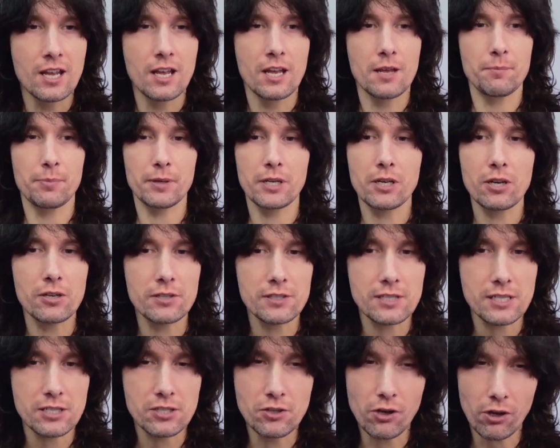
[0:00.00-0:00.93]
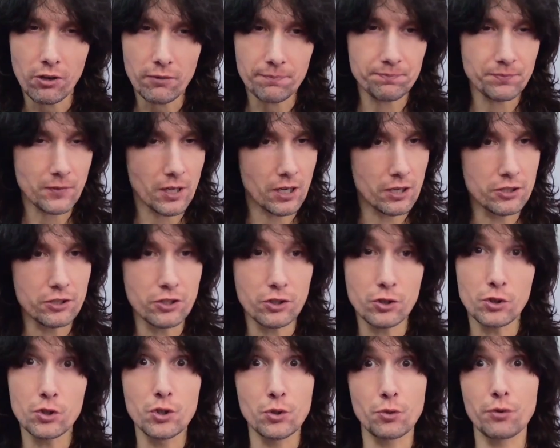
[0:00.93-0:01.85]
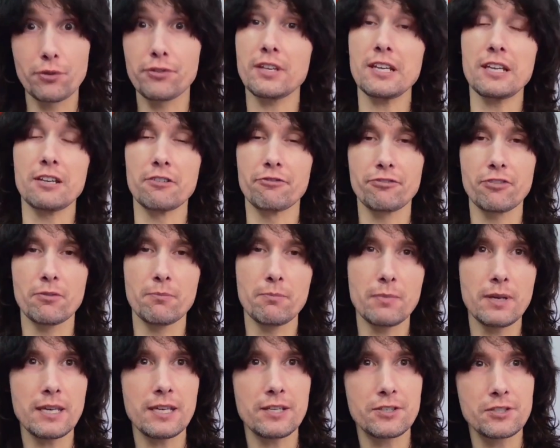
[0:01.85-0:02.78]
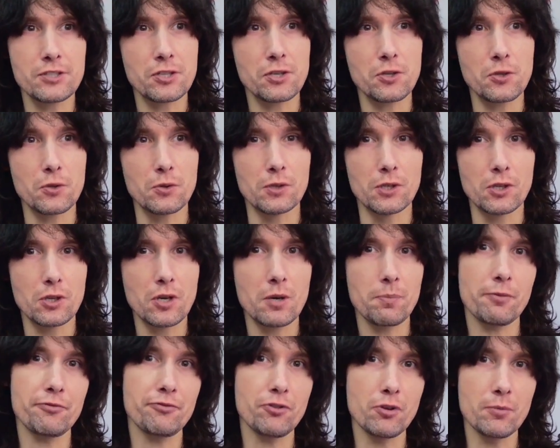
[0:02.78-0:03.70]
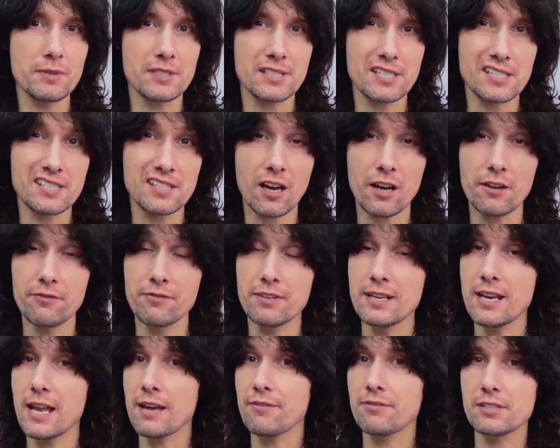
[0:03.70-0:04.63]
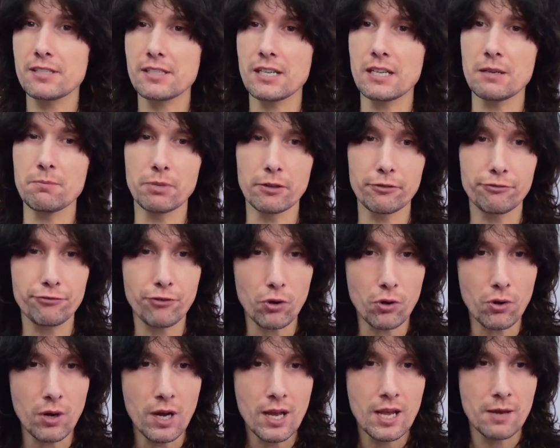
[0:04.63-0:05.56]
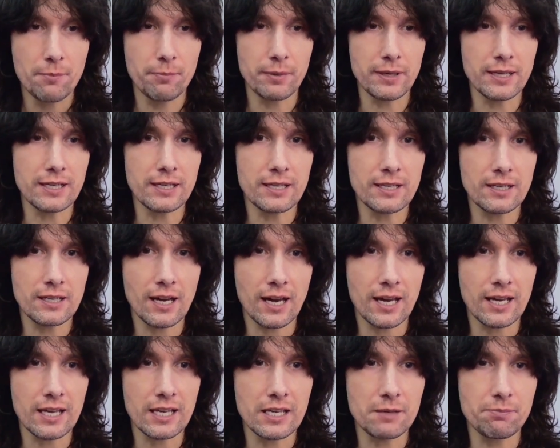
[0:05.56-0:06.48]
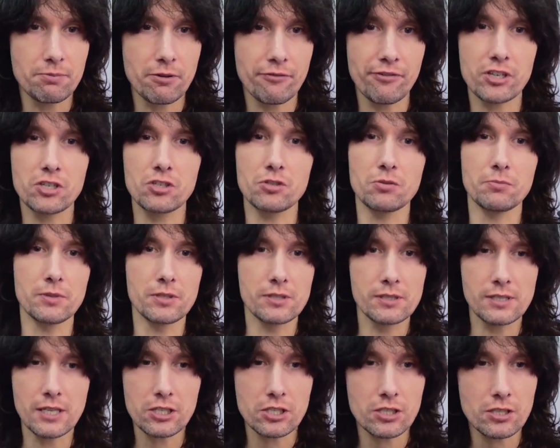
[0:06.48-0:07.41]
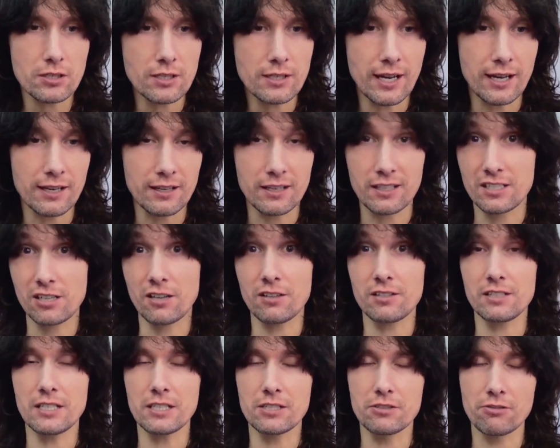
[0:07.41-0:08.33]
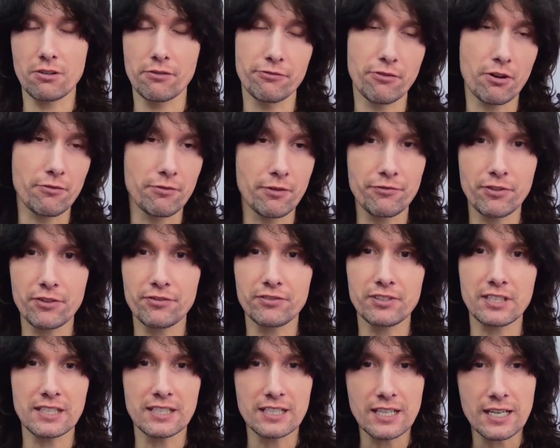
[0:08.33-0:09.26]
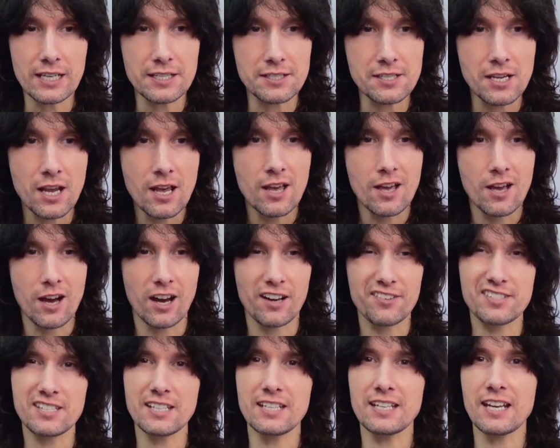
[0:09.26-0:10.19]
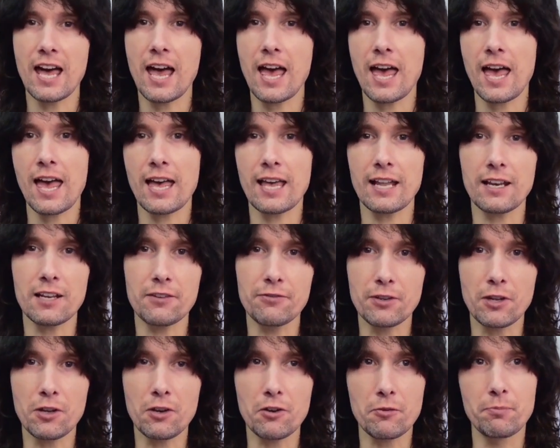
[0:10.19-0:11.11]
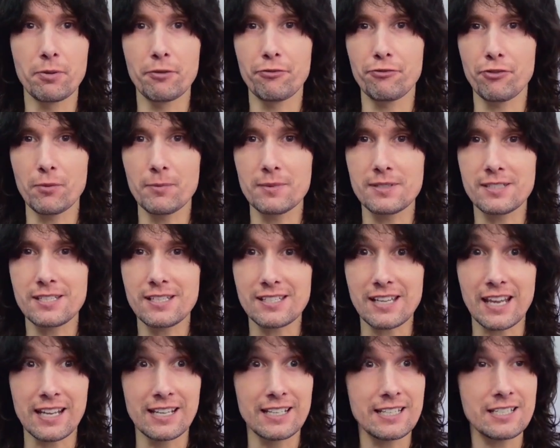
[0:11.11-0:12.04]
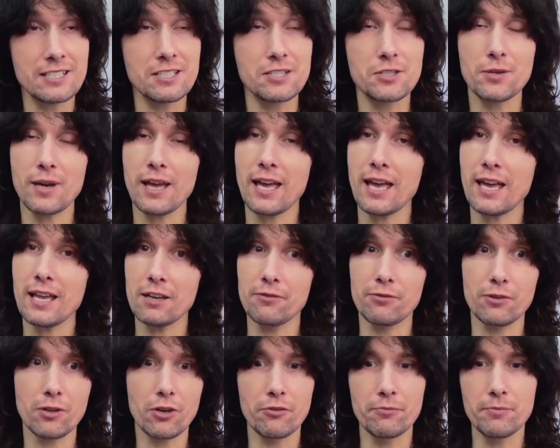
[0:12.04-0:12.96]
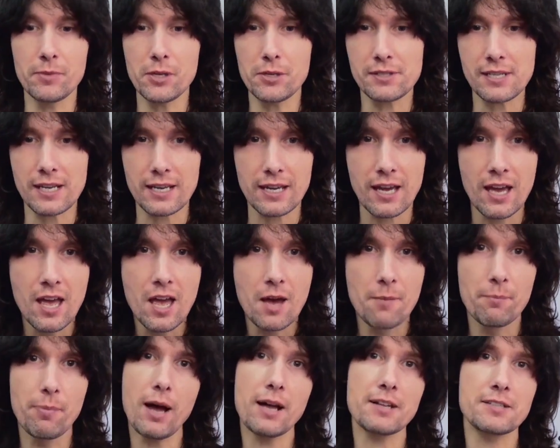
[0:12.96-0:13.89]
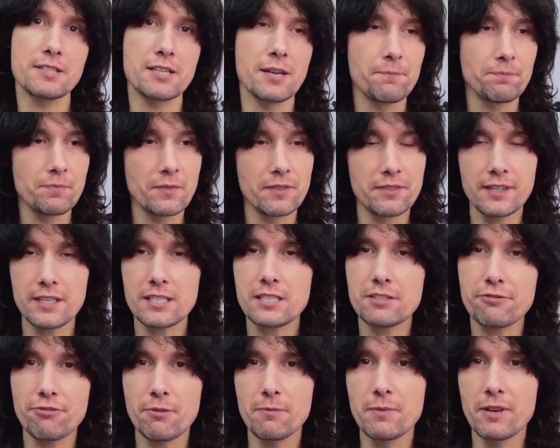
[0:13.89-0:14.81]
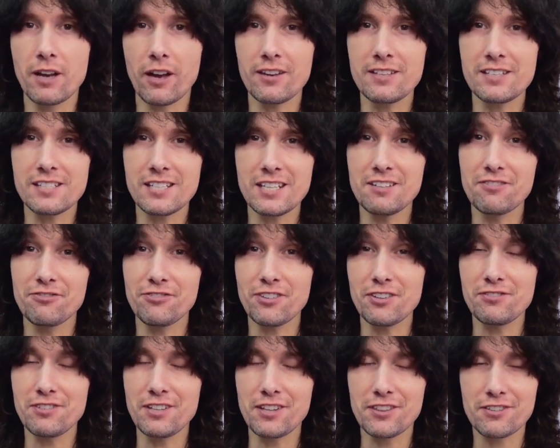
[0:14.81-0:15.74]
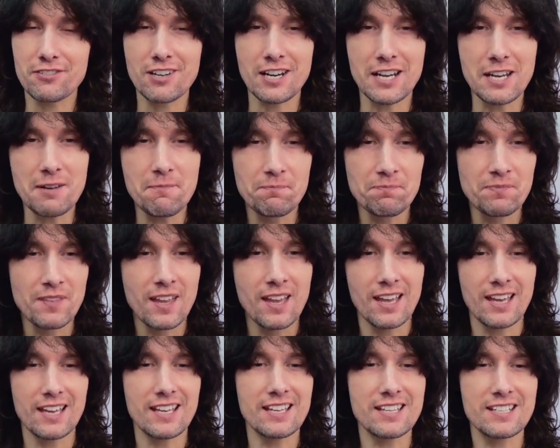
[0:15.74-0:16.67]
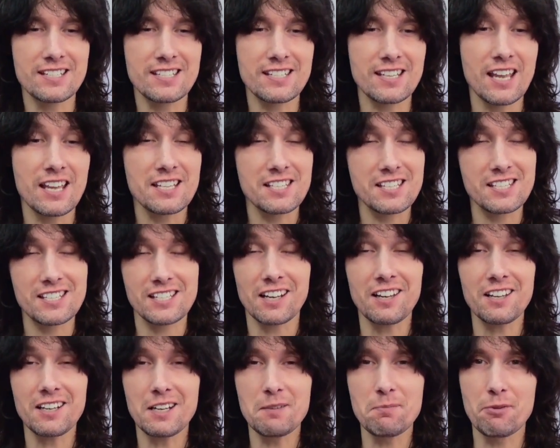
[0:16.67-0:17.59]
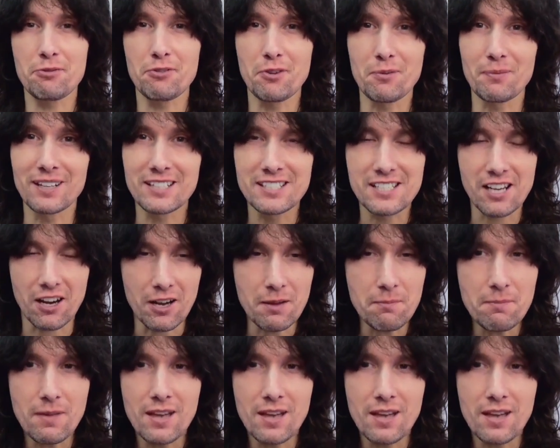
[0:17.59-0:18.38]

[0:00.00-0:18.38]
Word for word: because it's not a usual thing for me to look at performances that I've never seen before. Being a professional musician and guitar teacher for over 15 years, I've seen a hell of a lot of performances and listened to a hell of a lot of music, but this from 1953 is slightly before my time,